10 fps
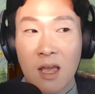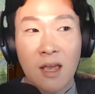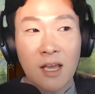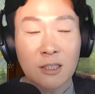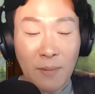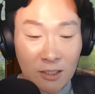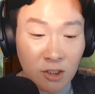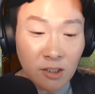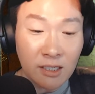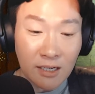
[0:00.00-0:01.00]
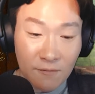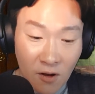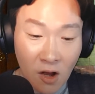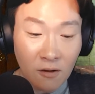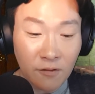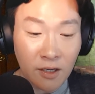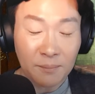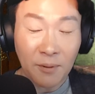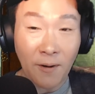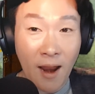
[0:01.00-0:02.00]
especially involving
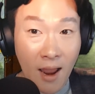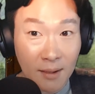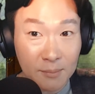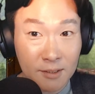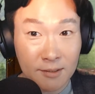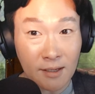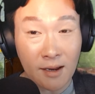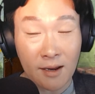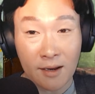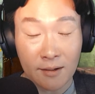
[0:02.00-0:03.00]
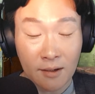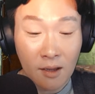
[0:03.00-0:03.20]
perhaps a